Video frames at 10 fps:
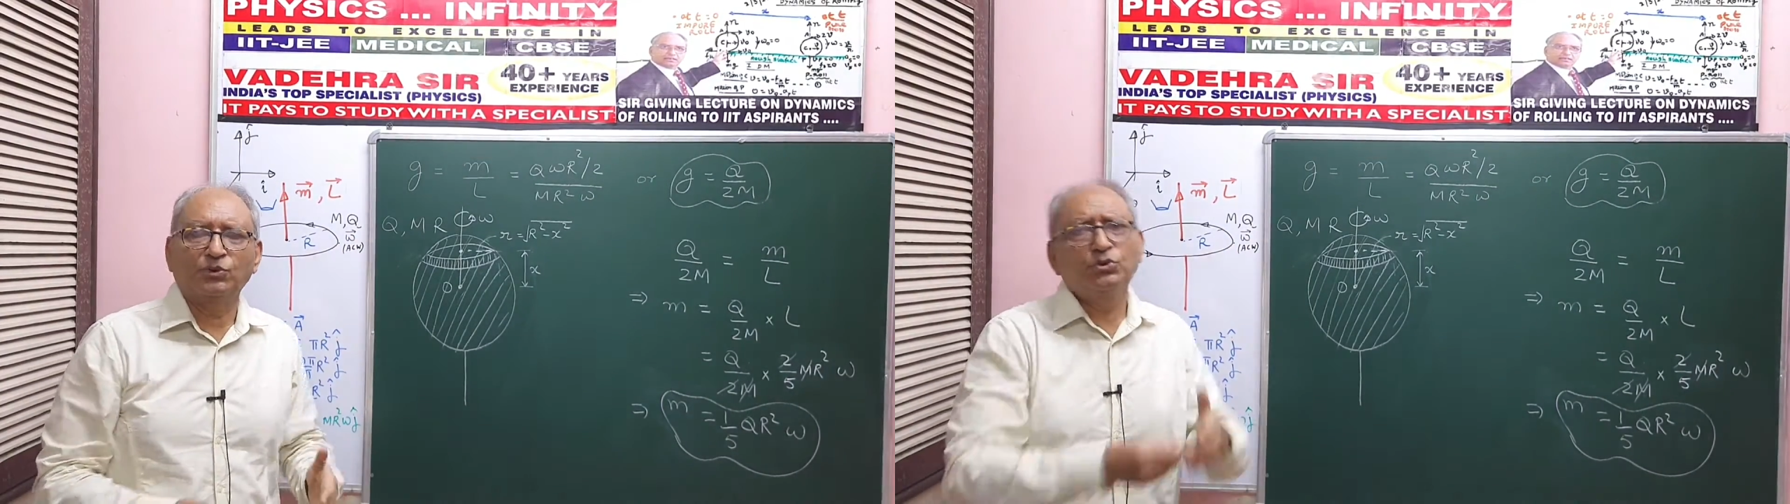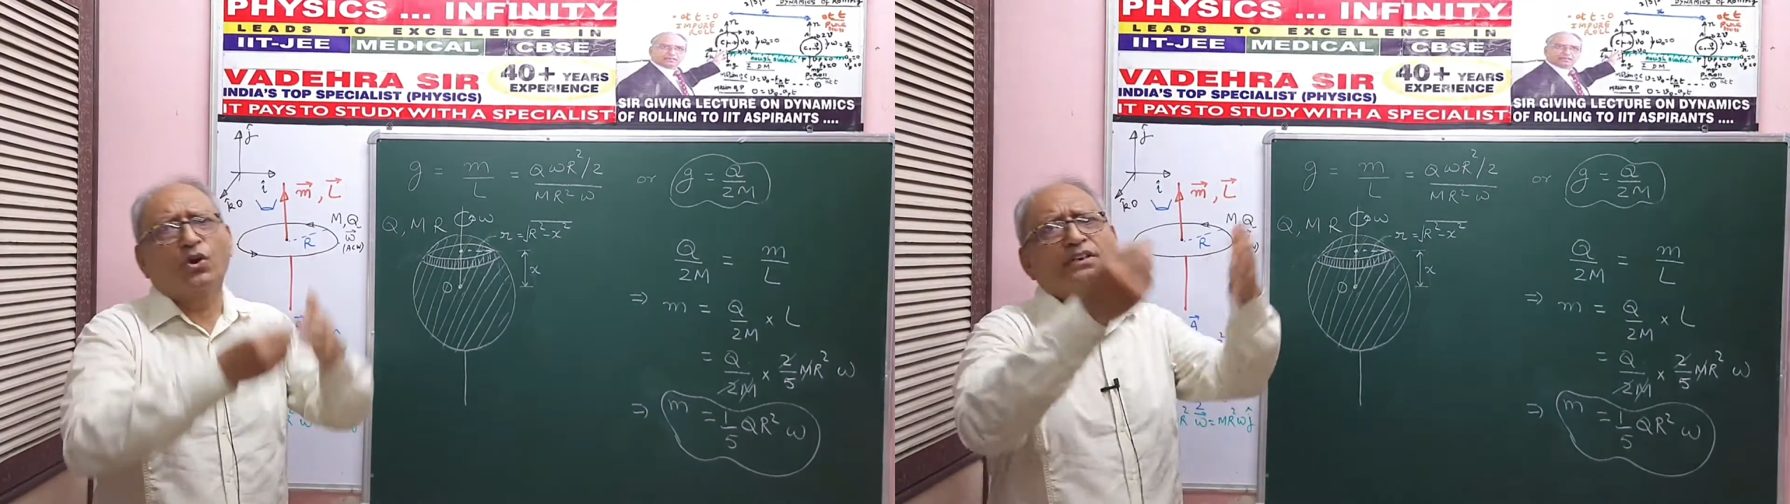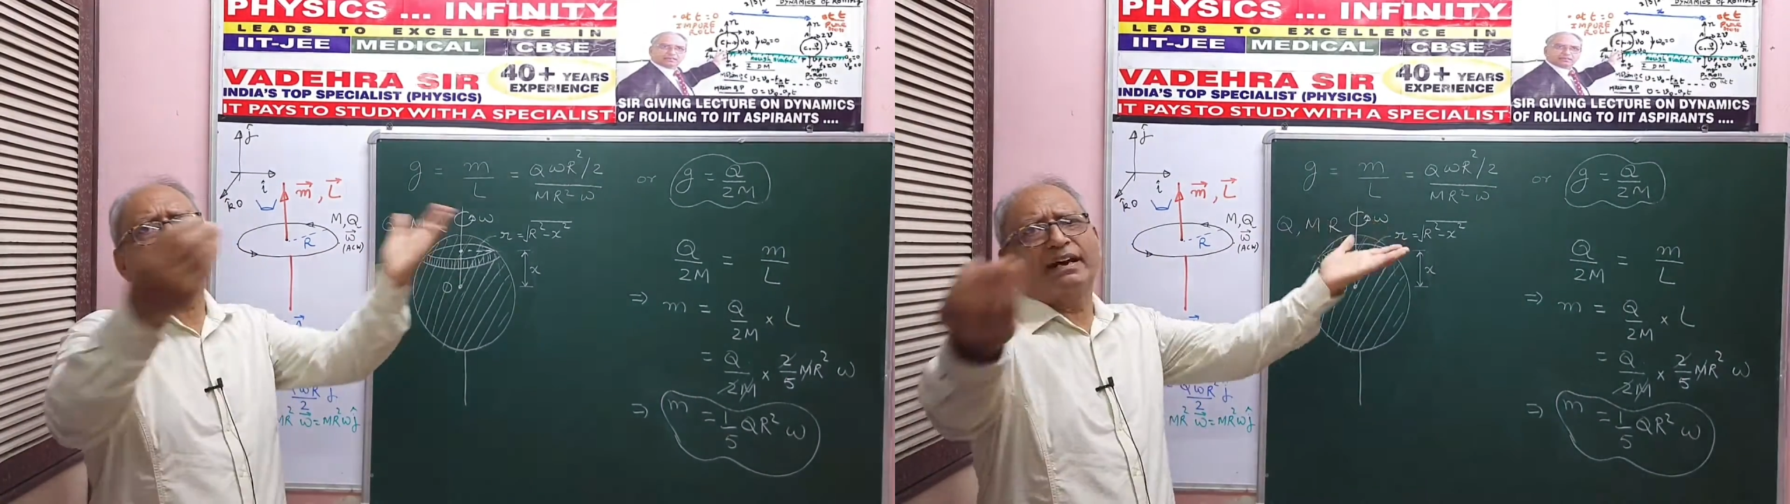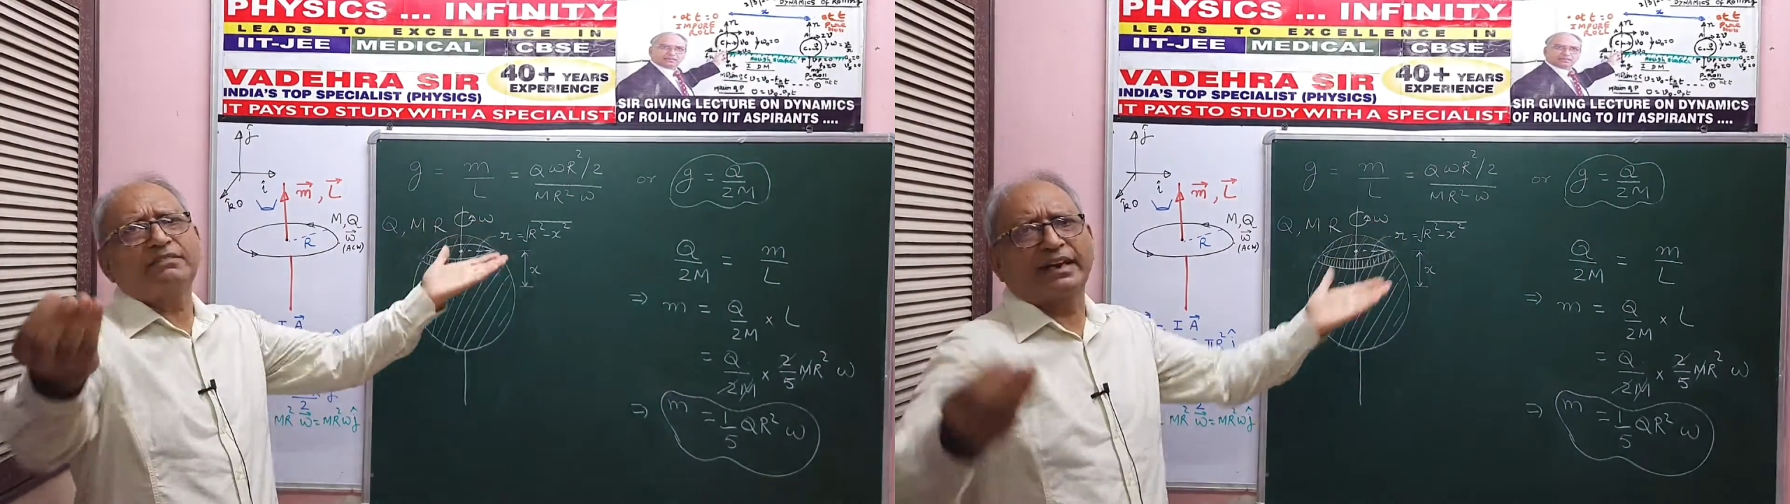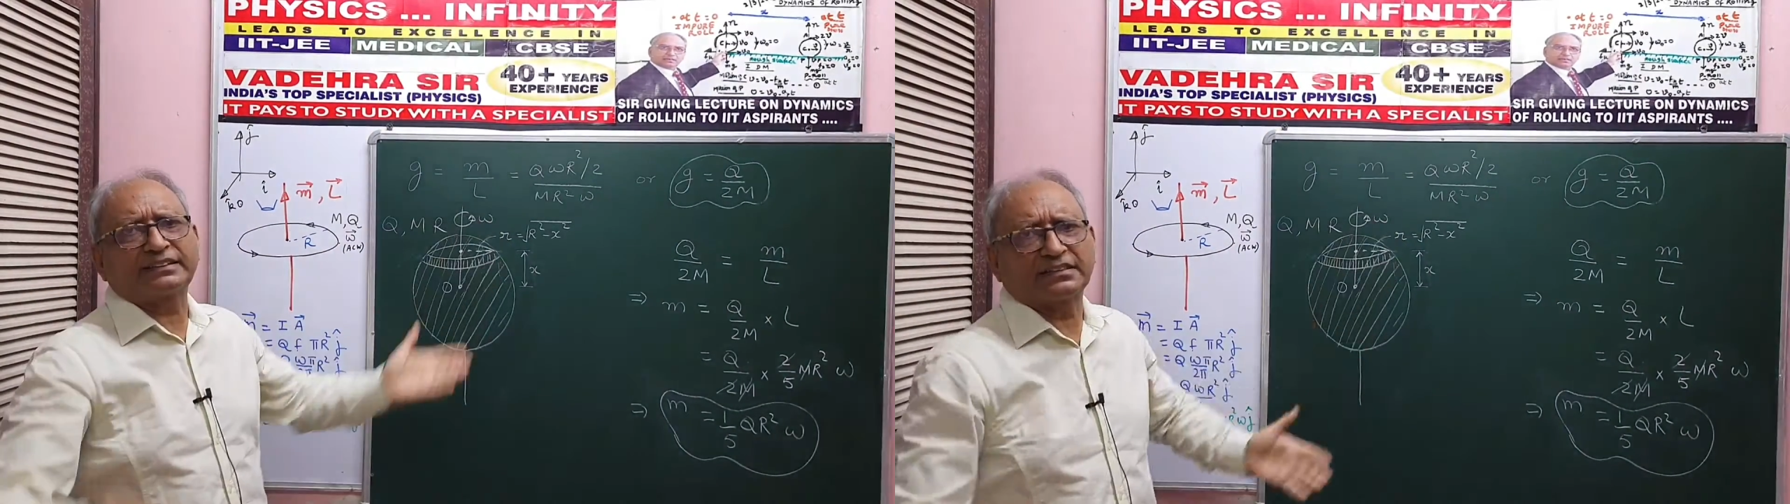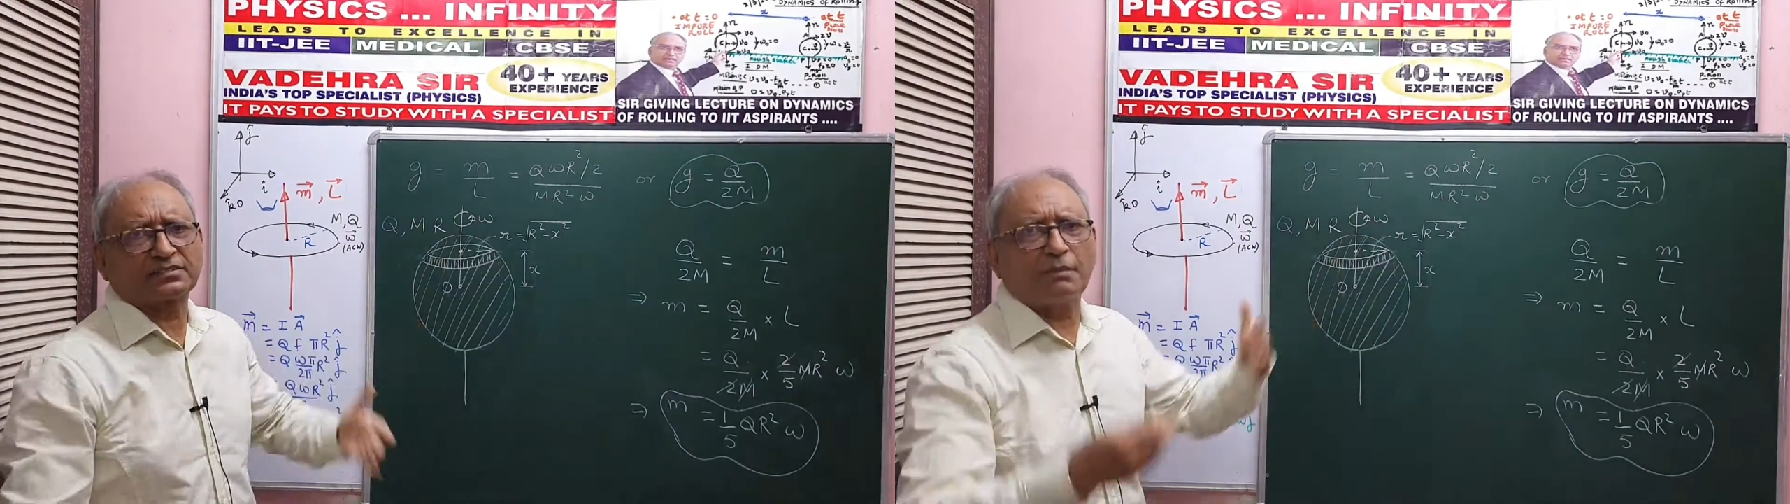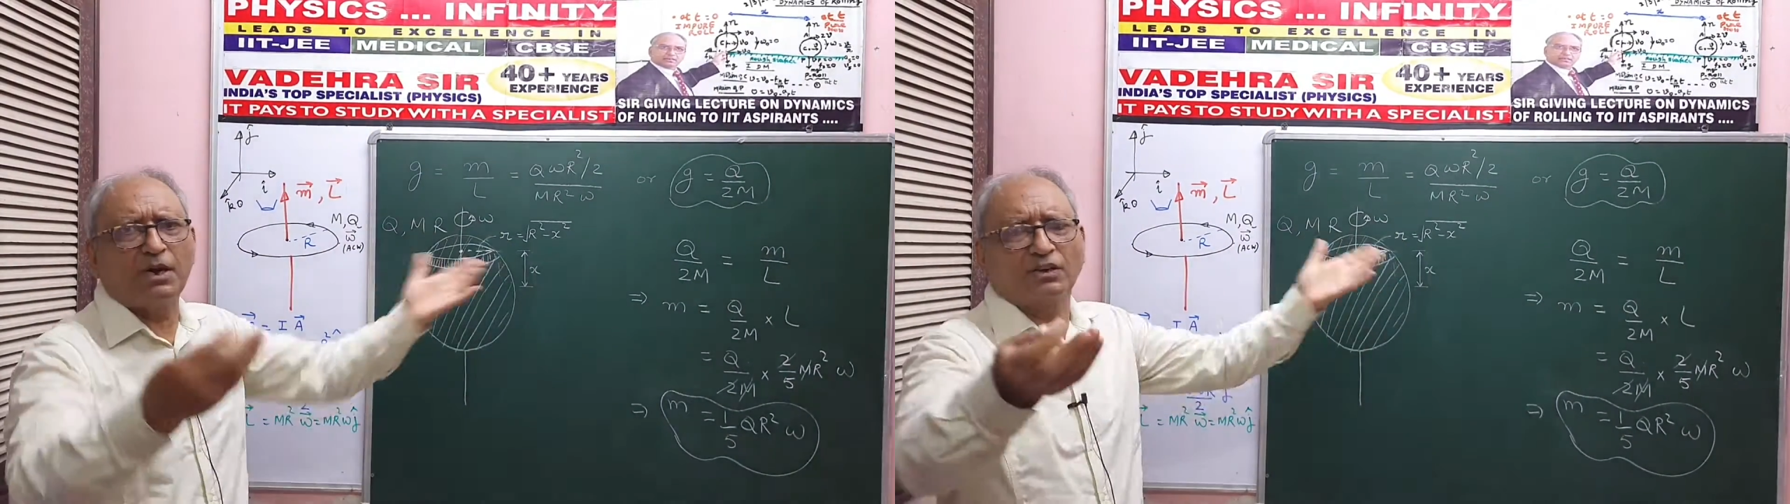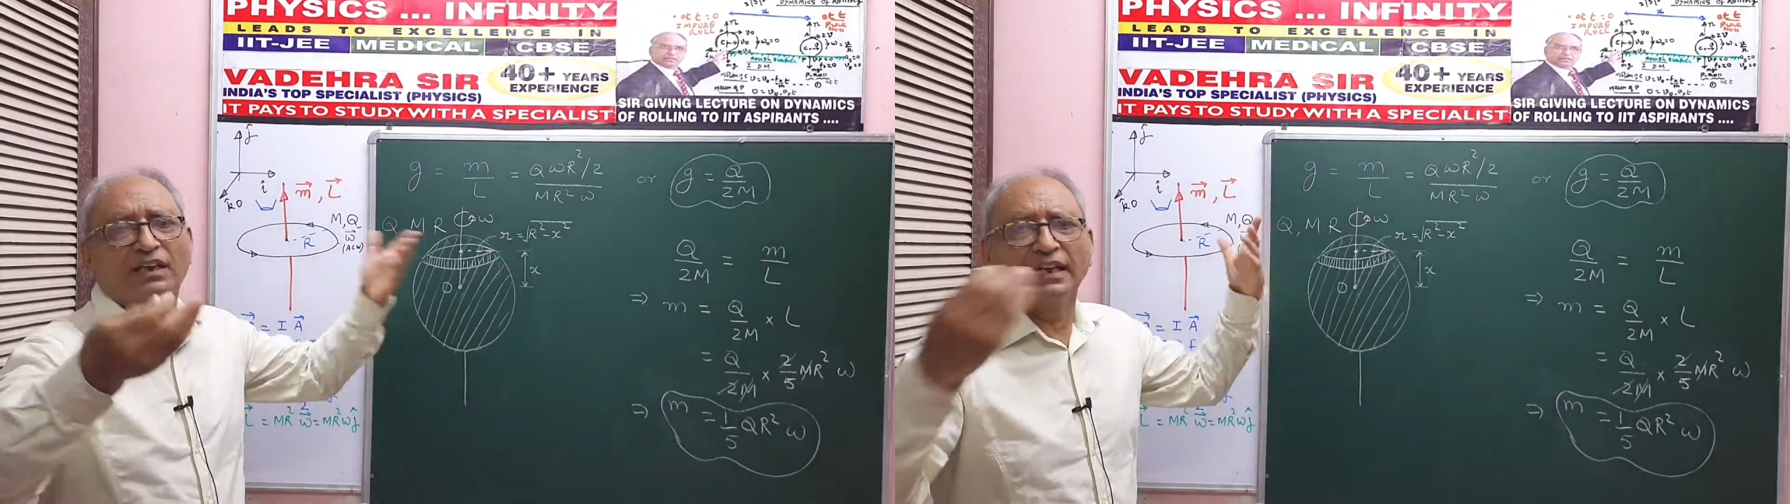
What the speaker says: You don't divide vectors, come on.